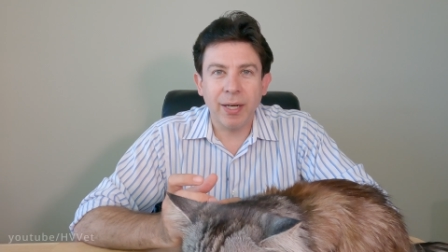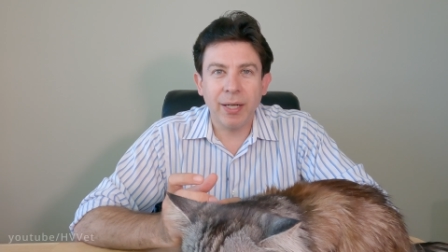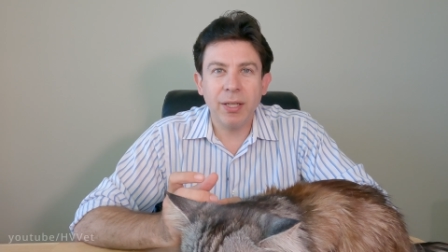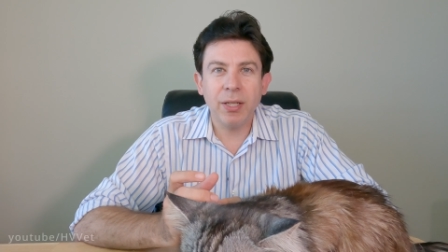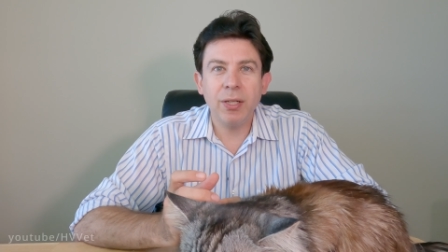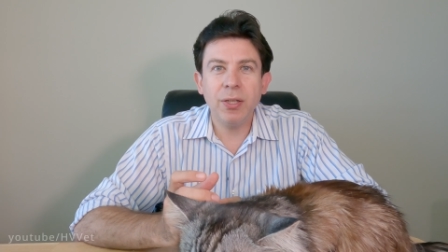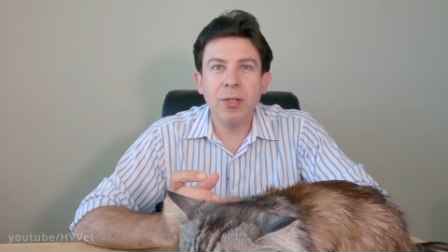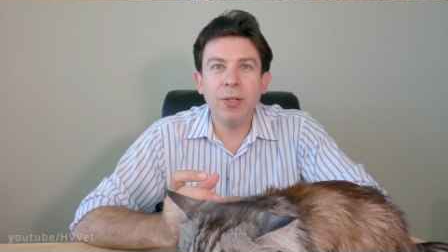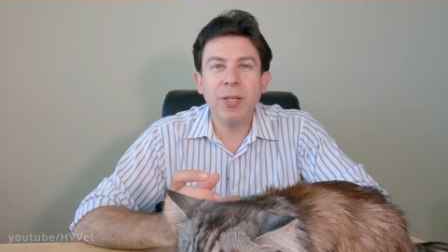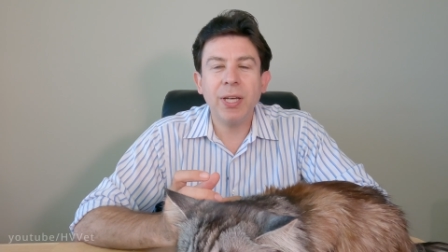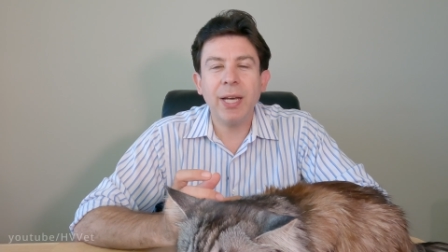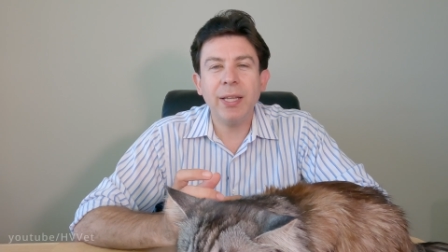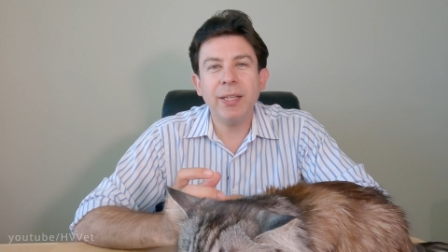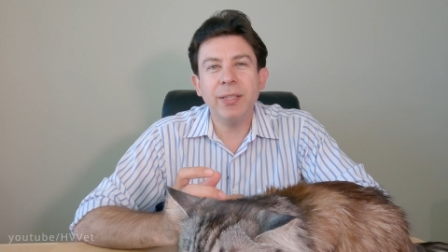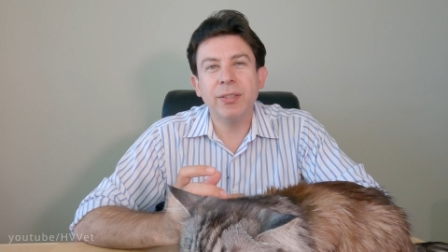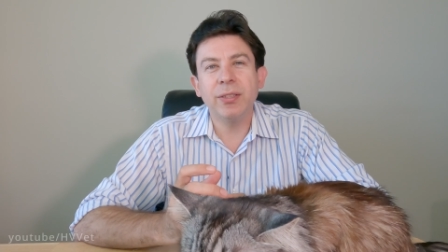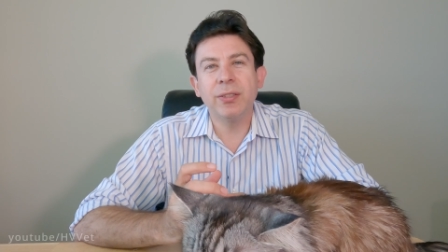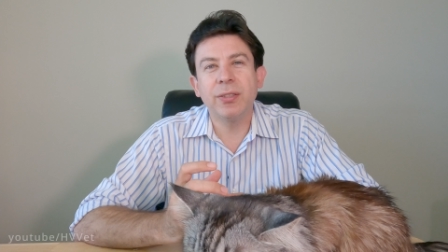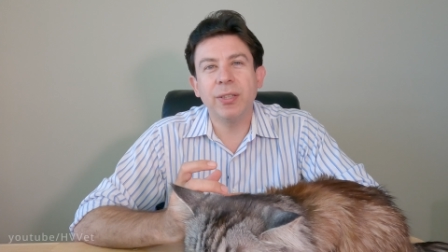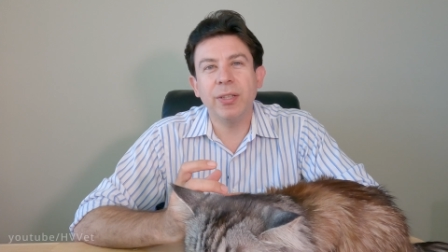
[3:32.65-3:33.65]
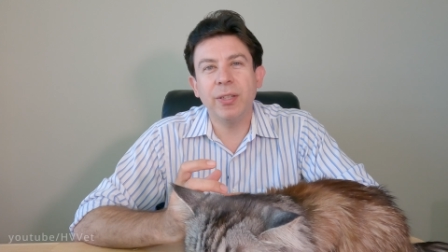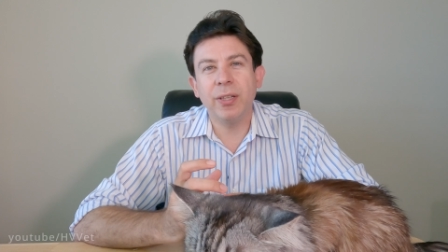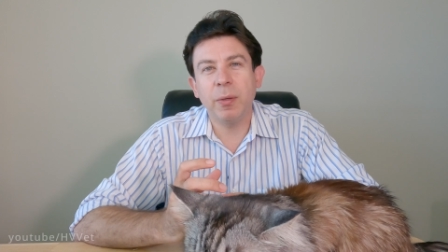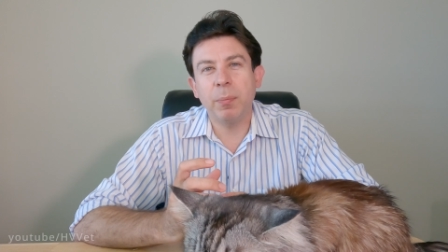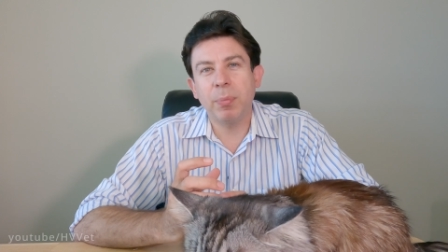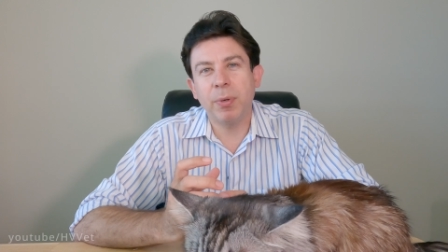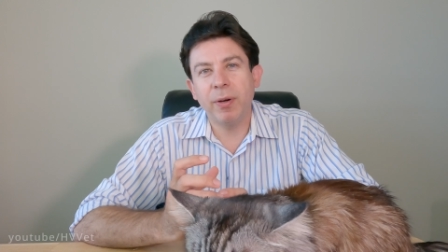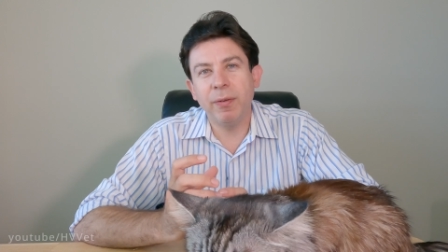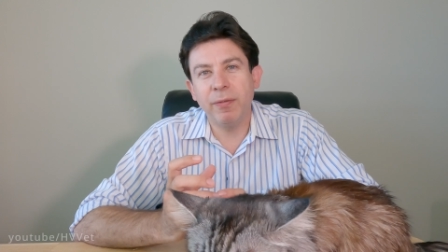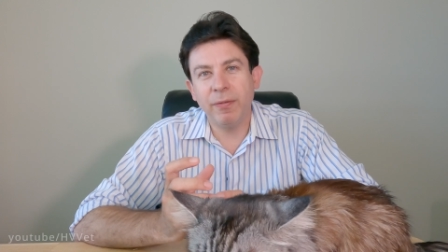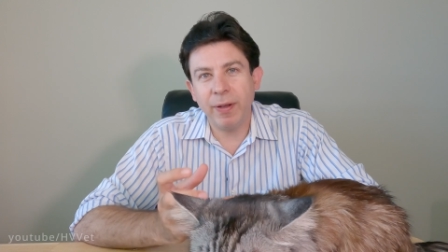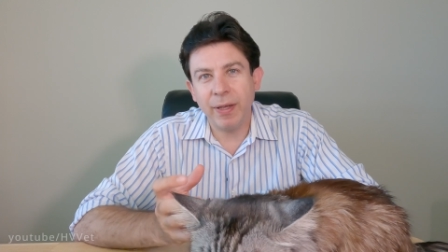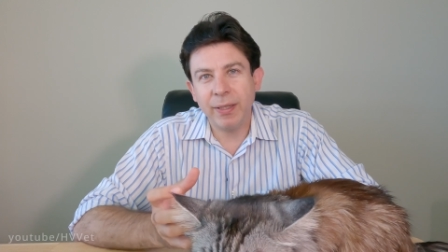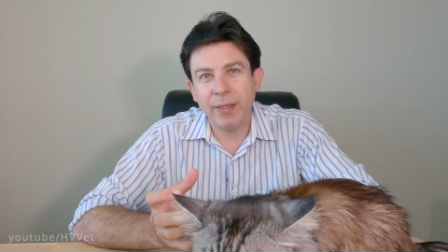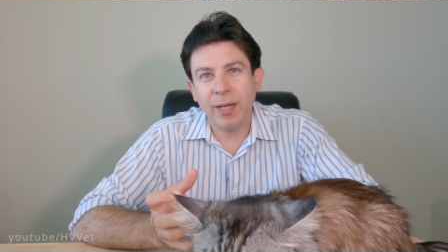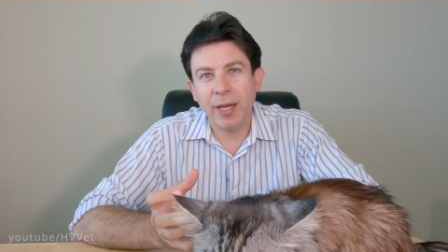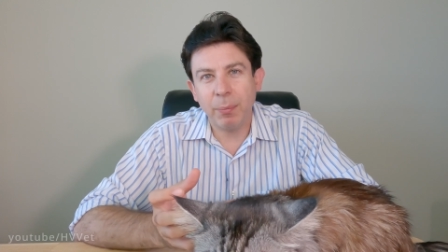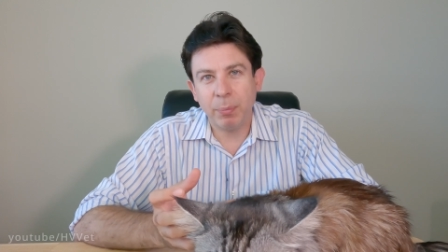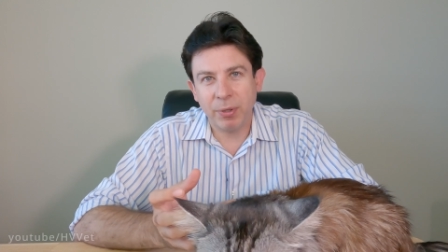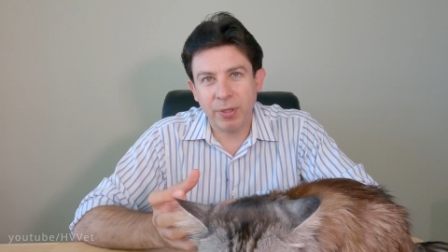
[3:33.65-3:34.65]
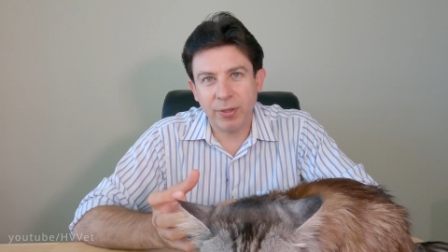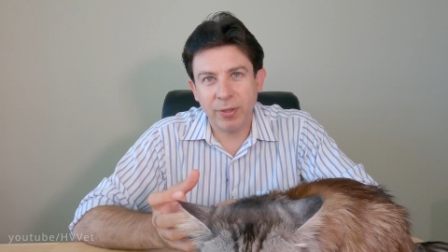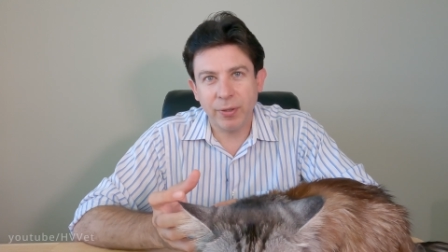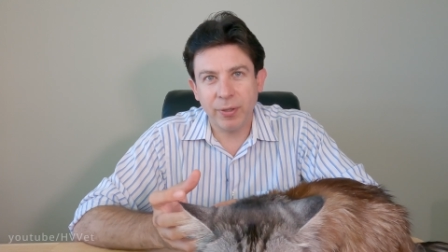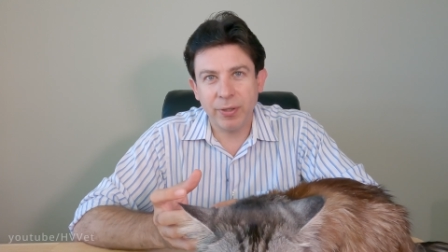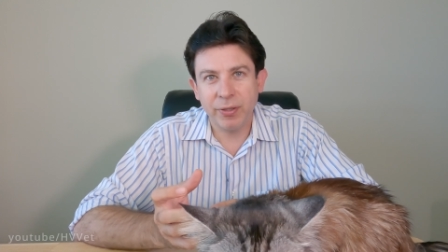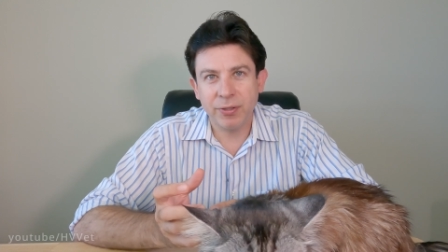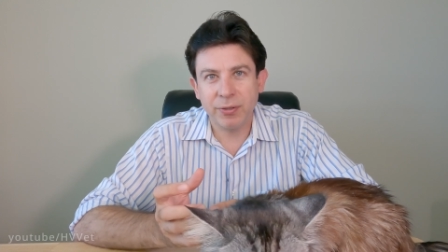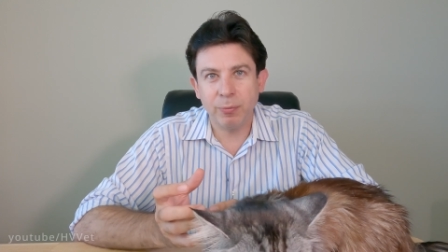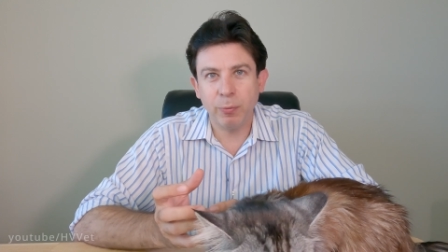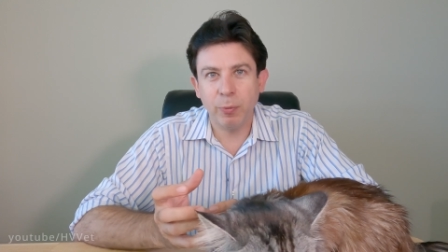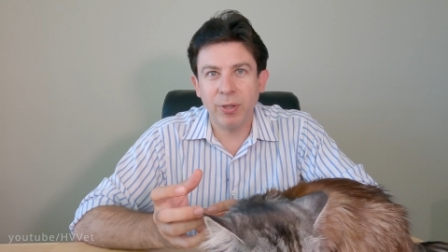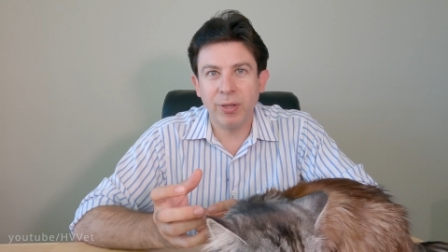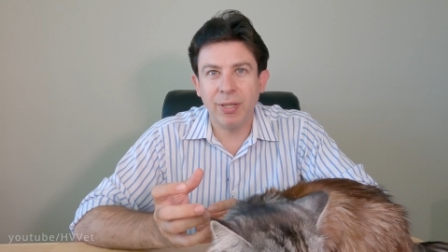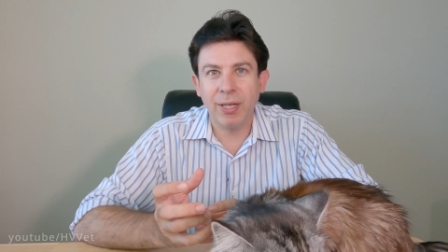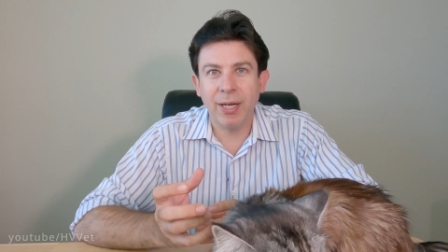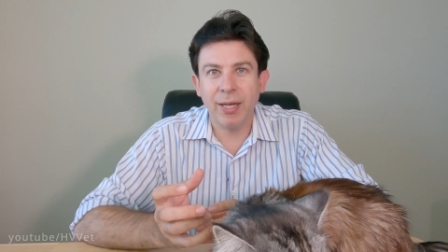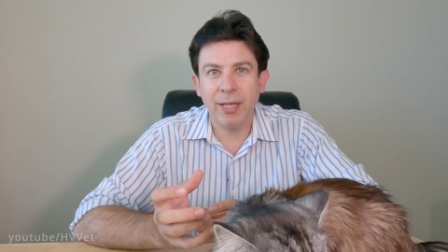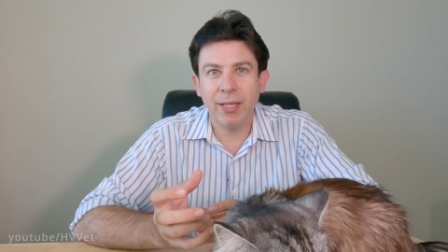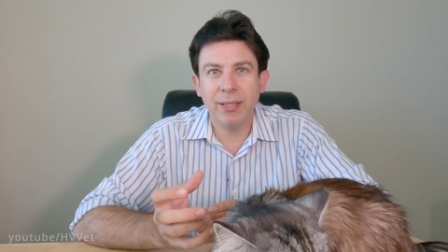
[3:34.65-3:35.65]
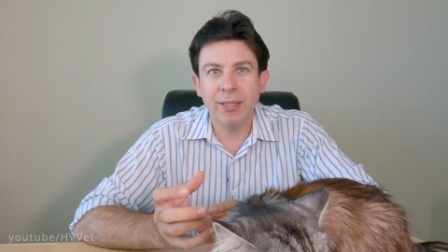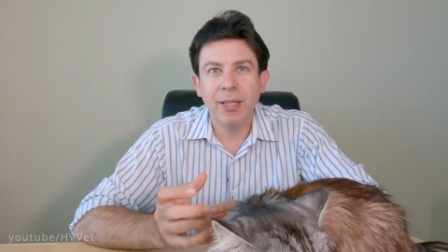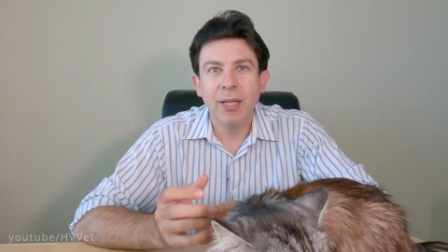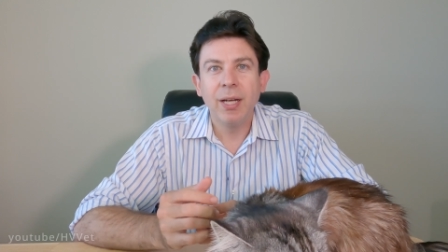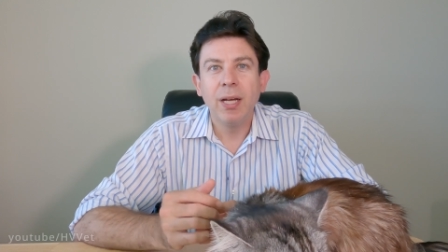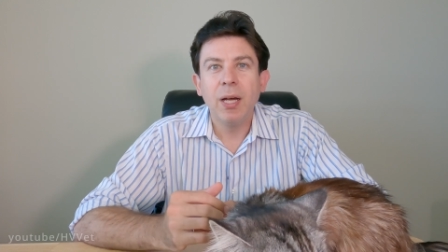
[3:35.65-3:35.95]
And you can't necessarily prevent hyperthyroidism with diet,